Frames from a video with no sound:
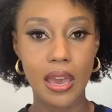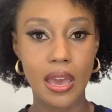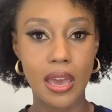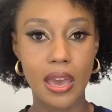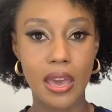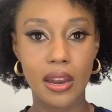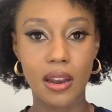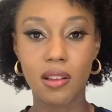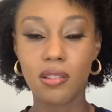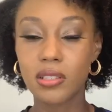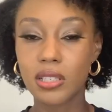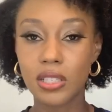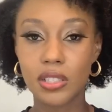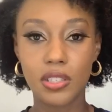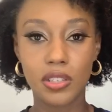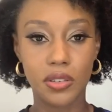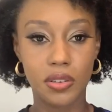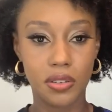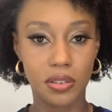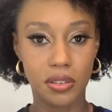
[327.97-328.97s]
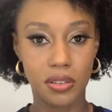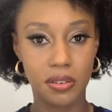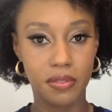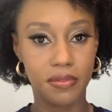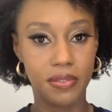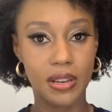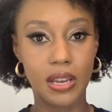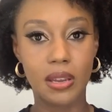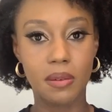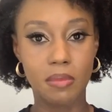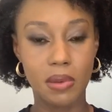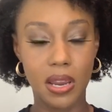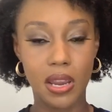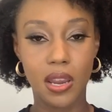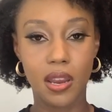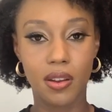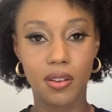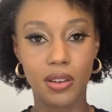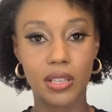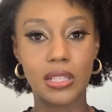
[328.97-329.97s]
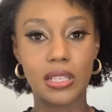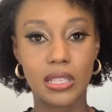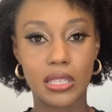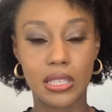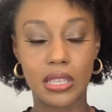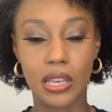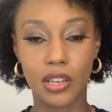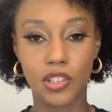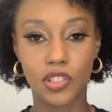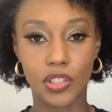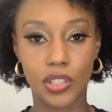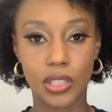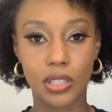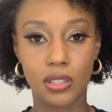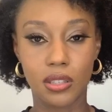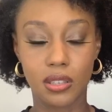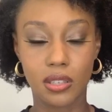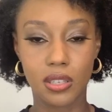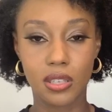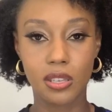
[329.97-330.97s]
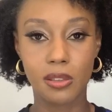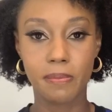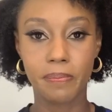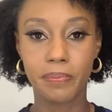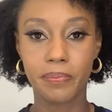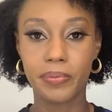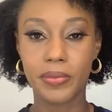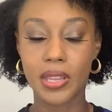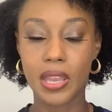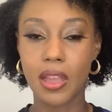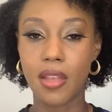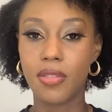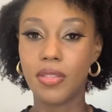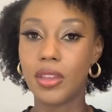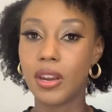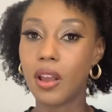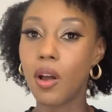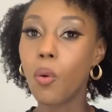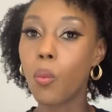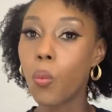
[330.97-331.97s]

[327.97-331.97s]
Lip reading: And I'll continue to divide my hair into sections, and then I'll